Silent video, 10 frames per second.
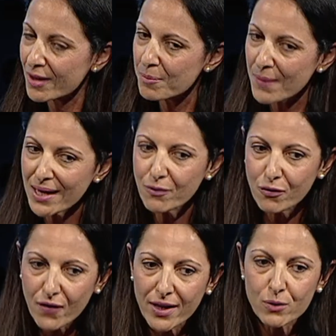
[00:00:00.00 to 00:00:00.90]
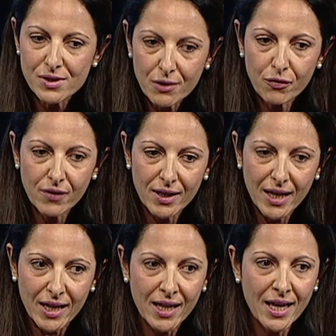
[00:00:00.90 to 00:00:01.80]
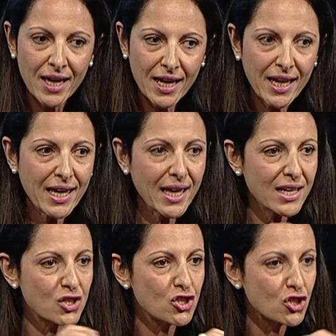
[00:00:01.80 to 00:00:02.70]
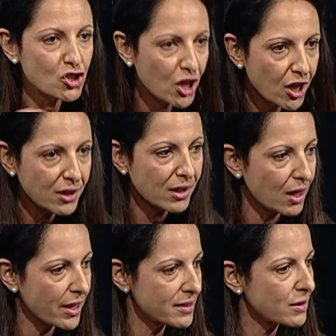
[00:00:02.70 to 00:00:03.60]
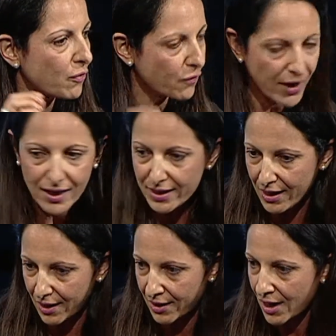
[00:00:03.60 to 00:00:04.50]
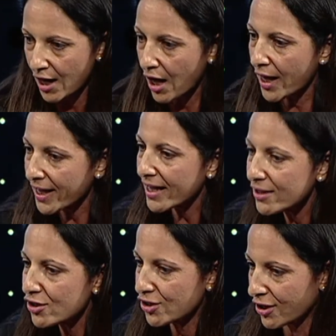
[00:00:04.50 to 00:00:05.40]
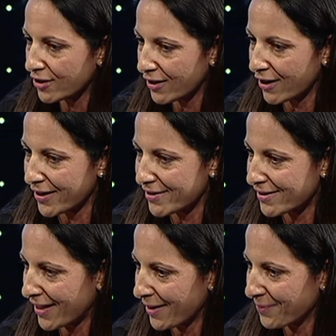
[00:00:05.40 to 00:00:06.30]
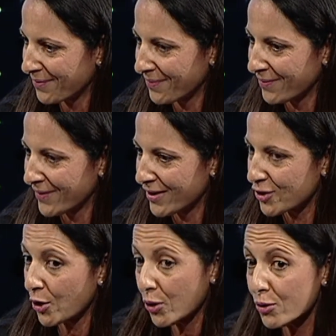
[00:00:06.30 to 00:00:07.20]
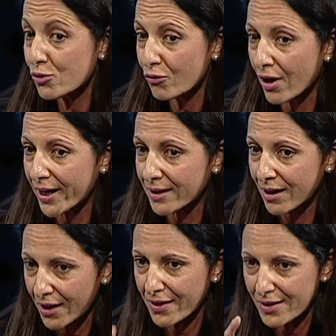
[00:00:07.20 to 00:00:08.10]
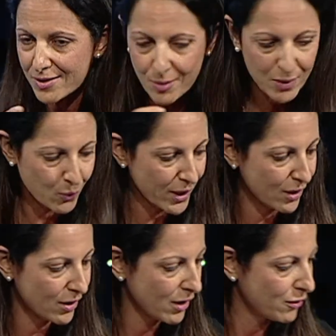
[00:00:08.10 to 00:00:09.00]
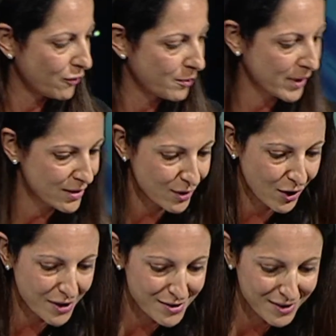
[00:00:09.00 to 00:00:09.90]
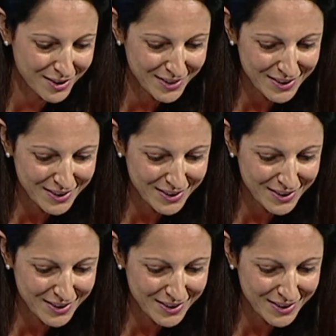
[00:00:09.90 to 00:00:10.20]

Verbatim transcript: that men fail differently. He externalized the failure. I internalized it. So who's right? I think there's something we can learn from these guys.